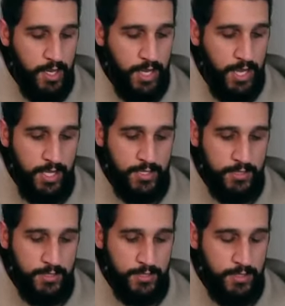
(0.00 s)

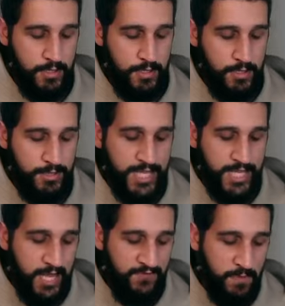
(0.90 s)
and they
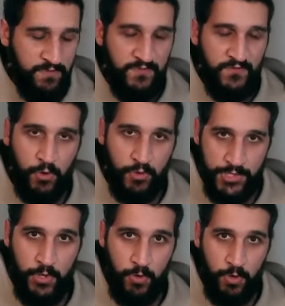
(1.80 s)
gave them
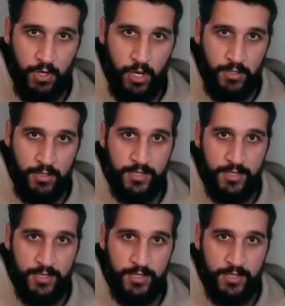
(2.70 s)
phones to work on